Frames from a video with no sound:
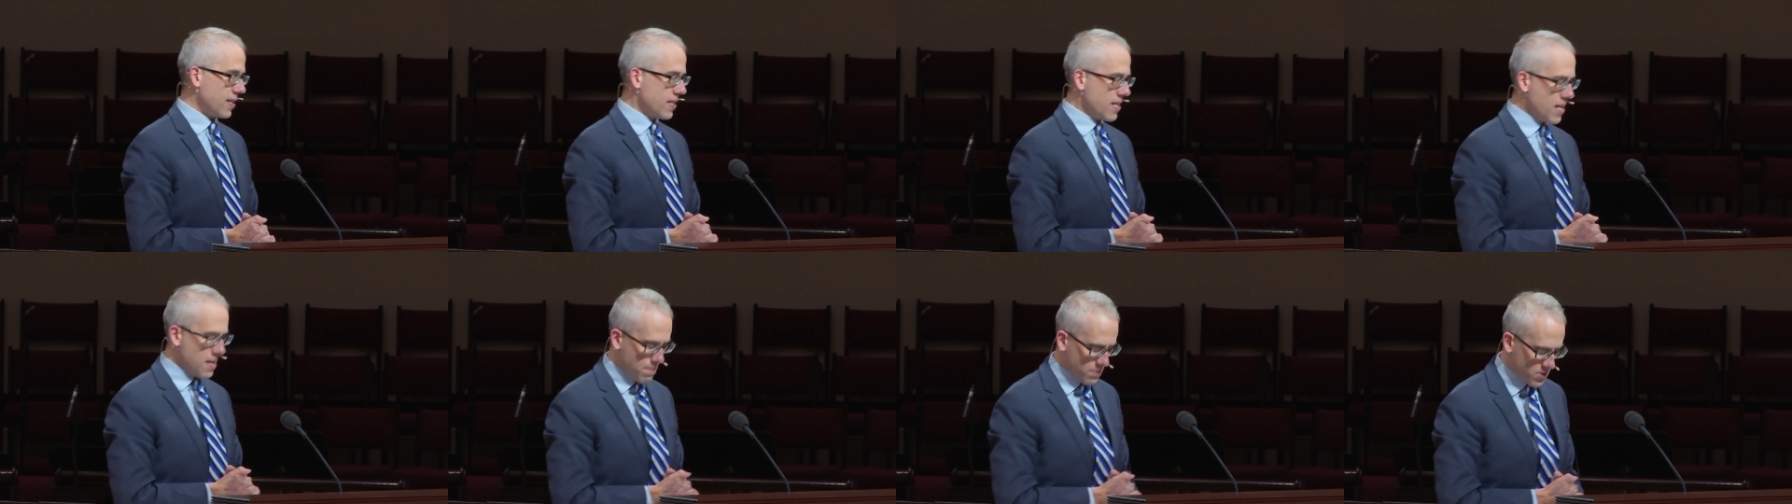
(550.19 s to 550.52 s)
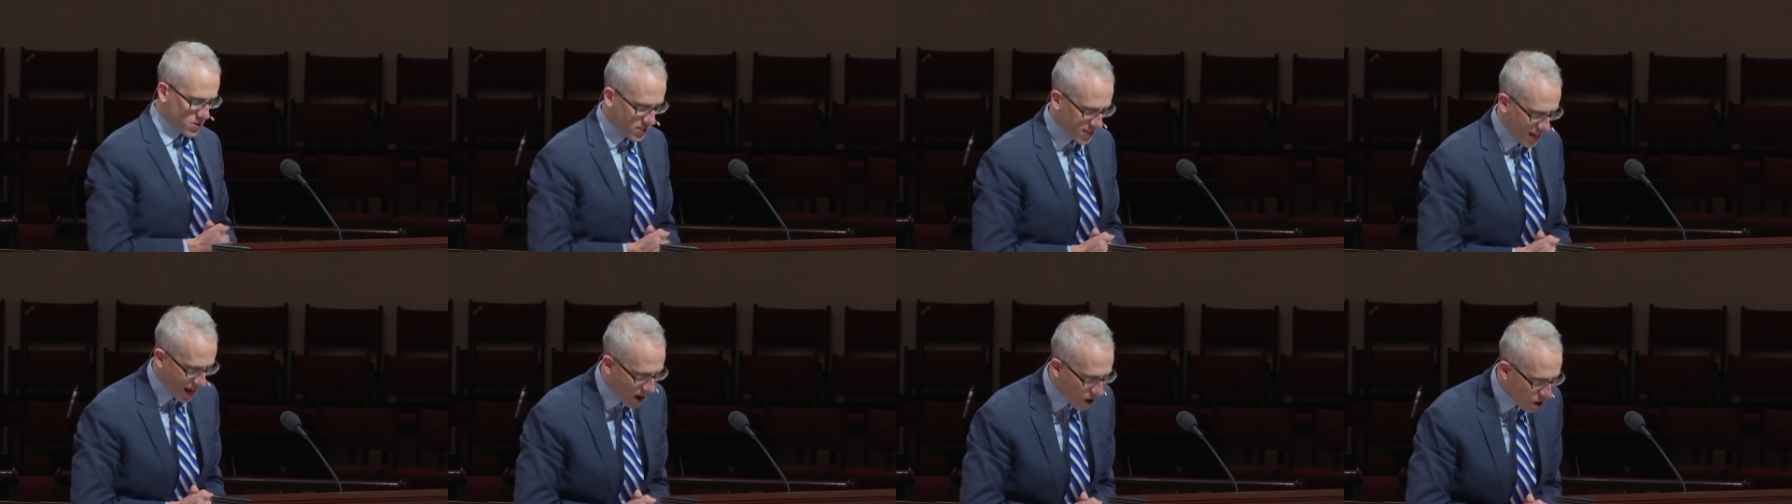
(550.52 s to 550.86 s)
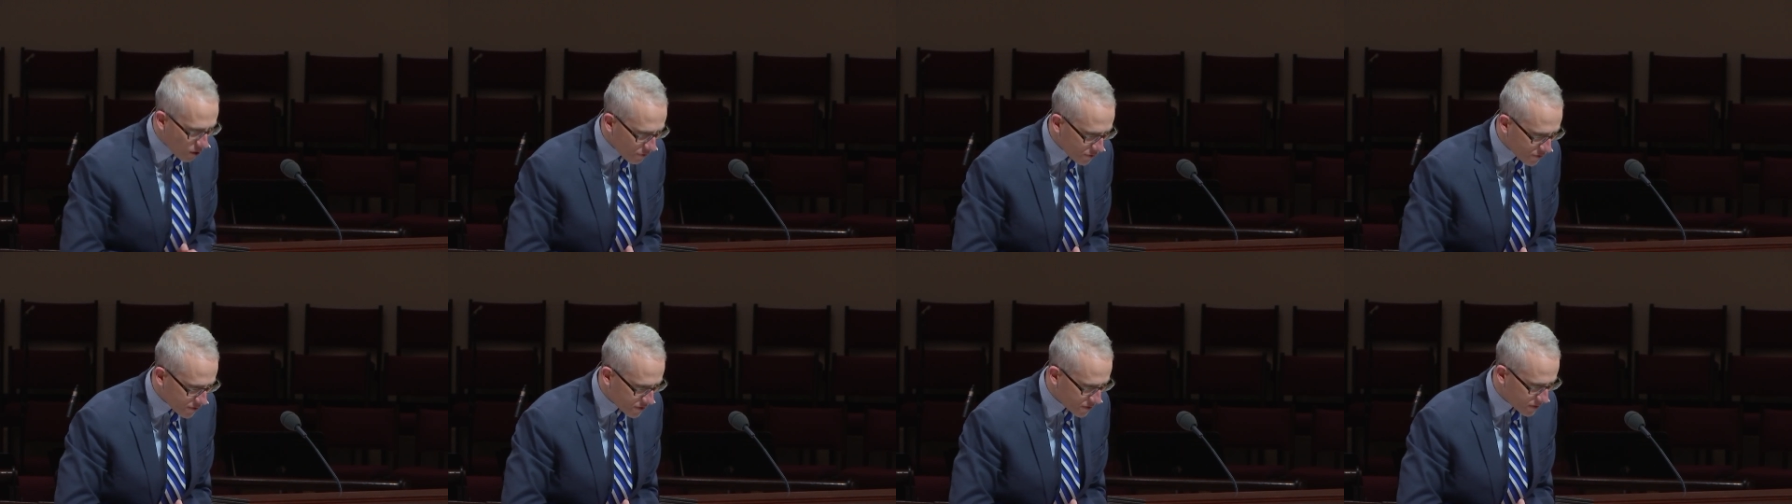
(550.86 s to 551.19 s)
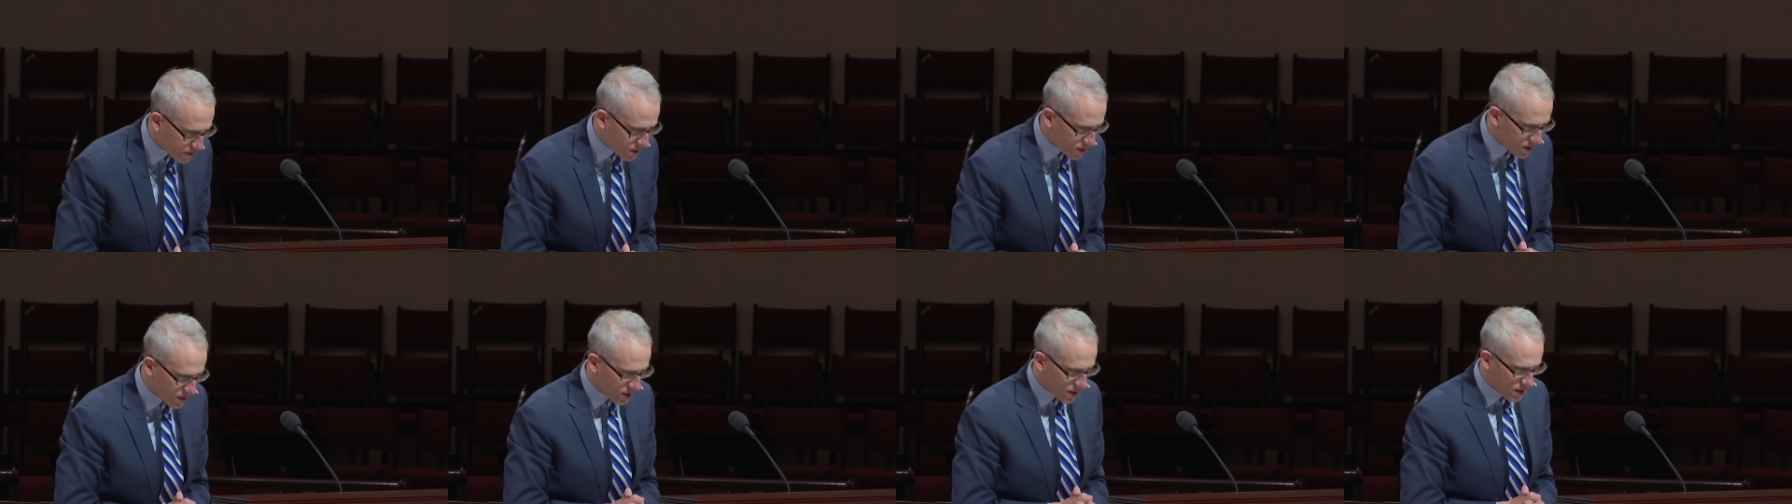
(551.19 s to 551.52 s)
himself.
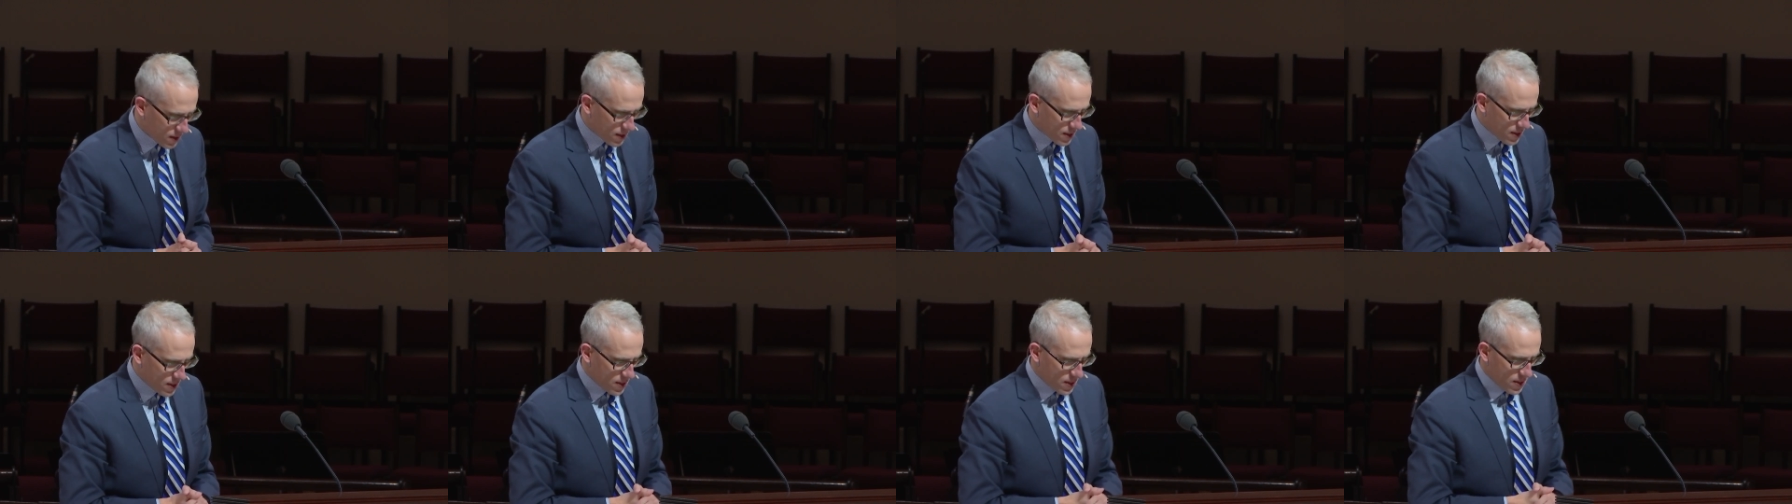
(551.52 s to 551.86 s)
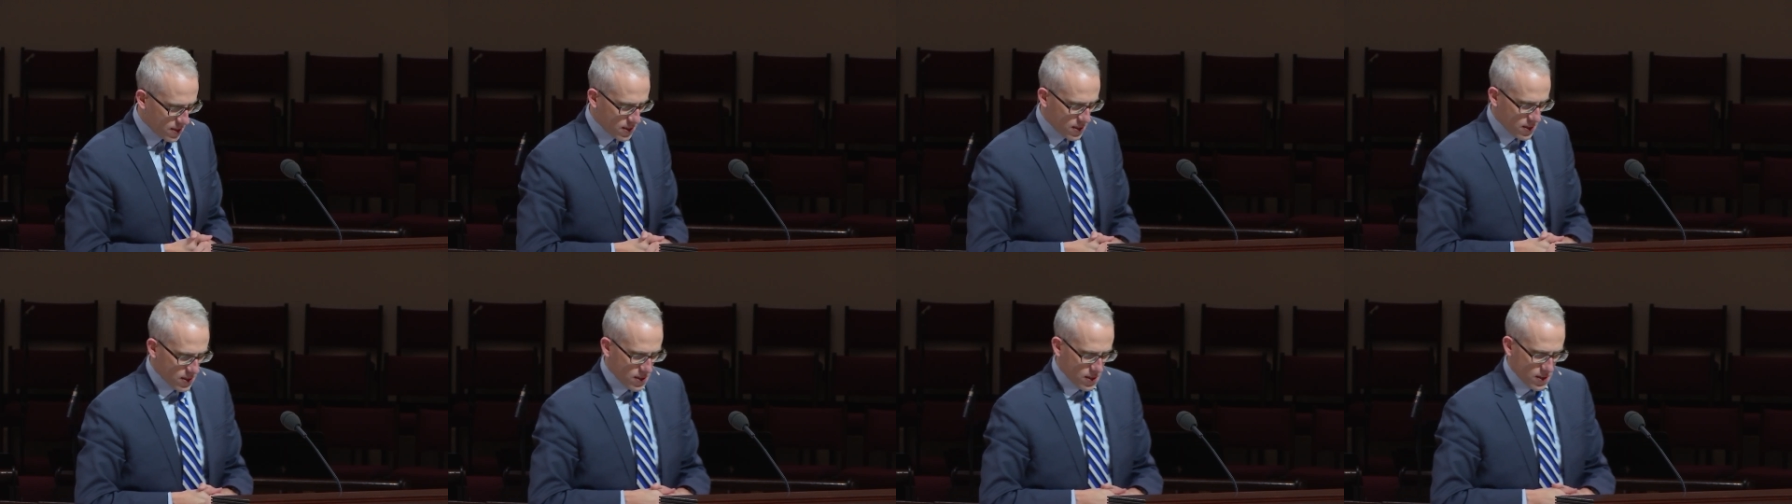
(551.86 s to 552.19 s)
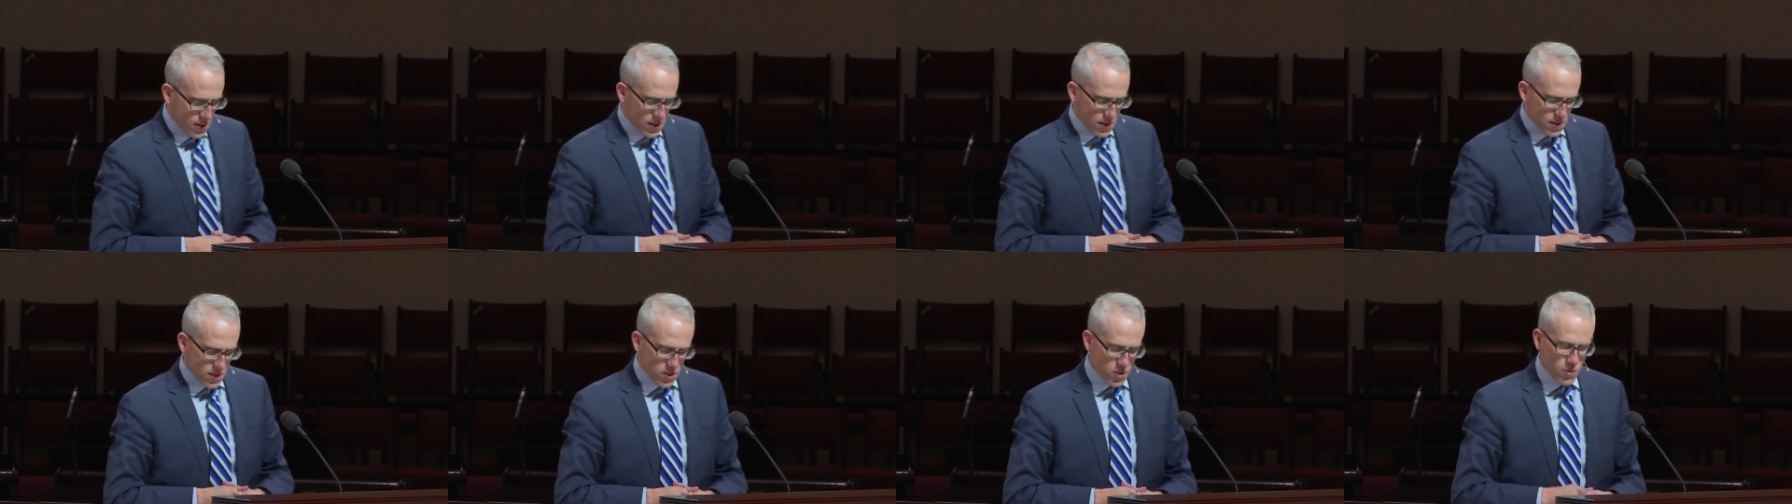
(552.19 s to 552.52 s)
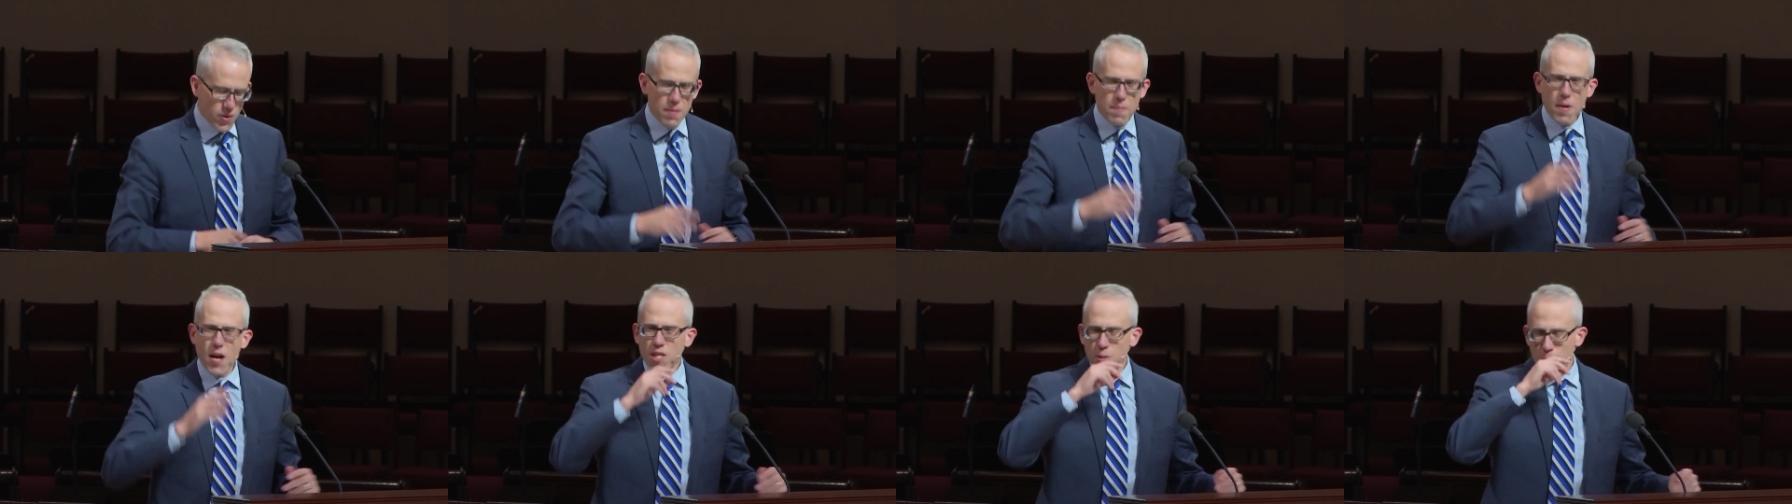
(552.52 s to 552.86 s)
So
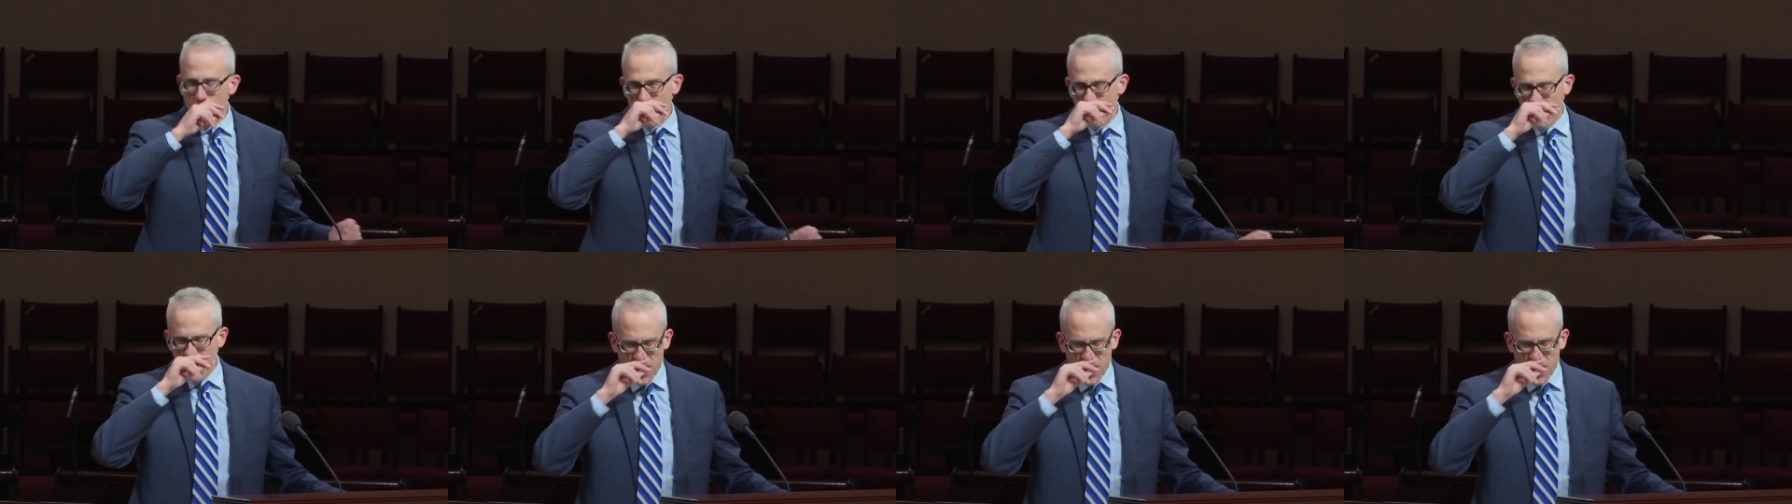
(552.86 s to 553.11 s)
he must be